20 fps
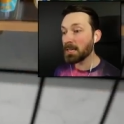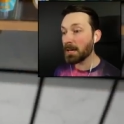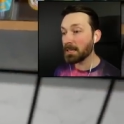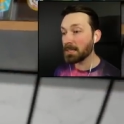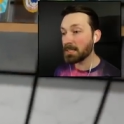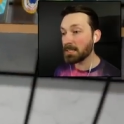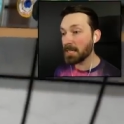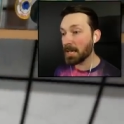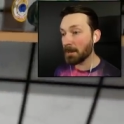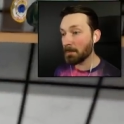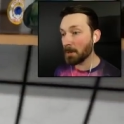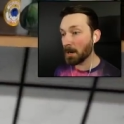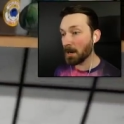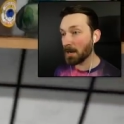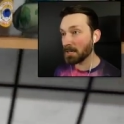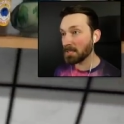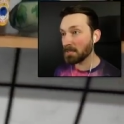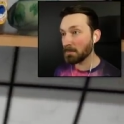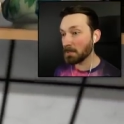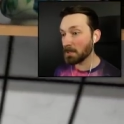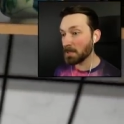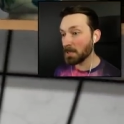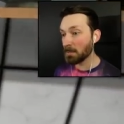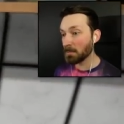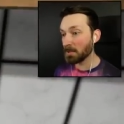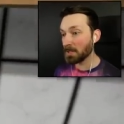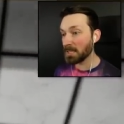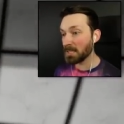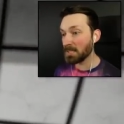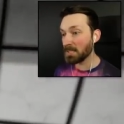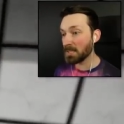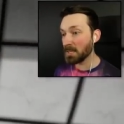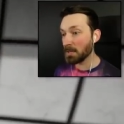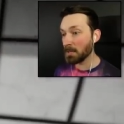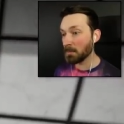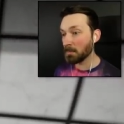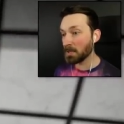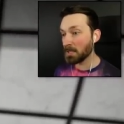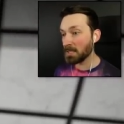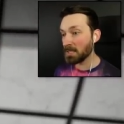Is that, is that possible? Please,
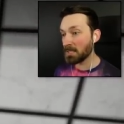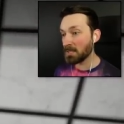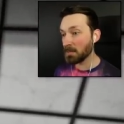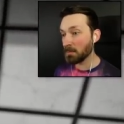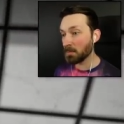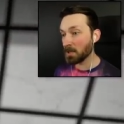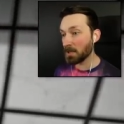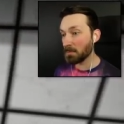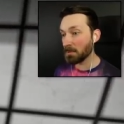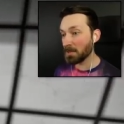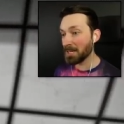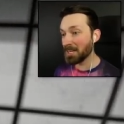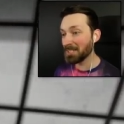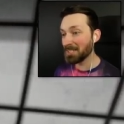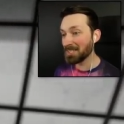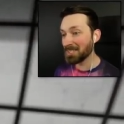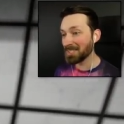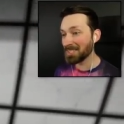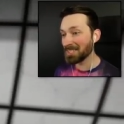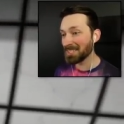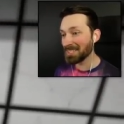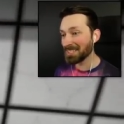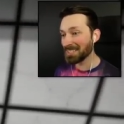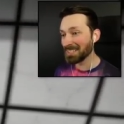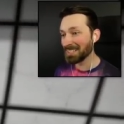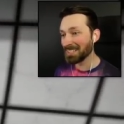please, pretty please.